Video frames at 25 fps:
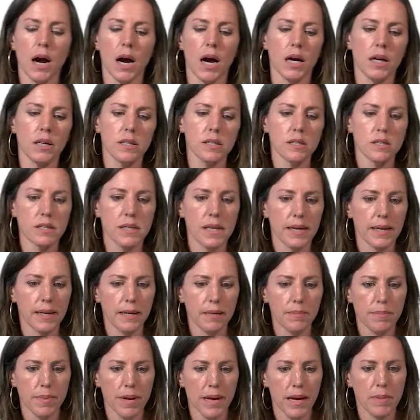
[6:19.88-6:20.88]
Our
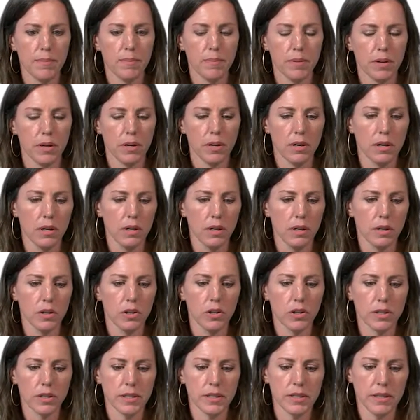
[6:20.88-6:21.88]
second paper
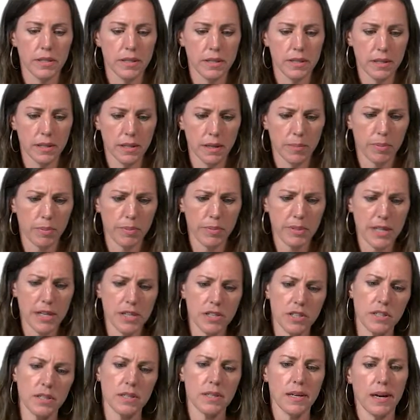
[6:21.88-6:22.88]
this is an
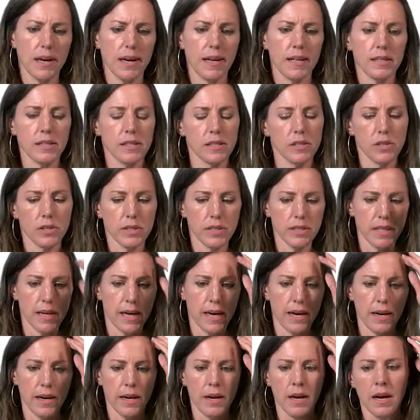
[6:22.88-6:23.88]
implementation science, looked
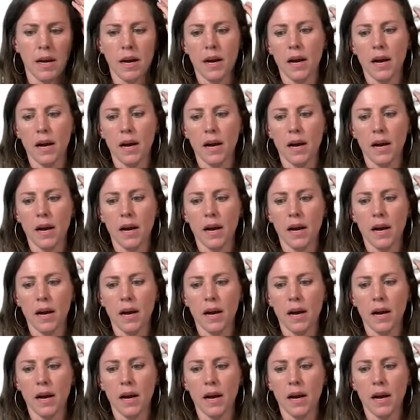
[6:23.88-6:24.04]
at